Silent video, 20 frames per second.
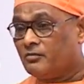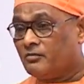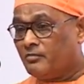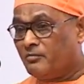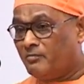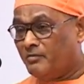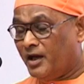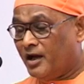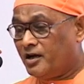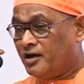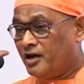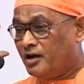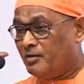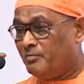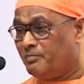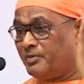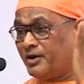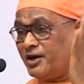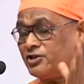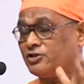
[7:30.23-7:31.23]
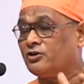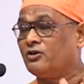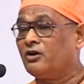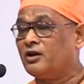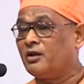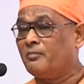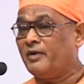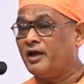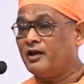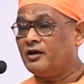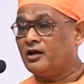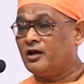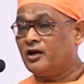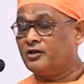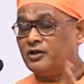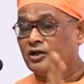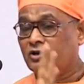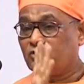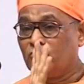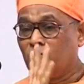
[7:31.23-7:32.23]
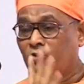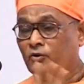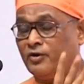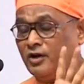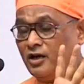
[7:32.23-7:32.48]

made an impression on America that no,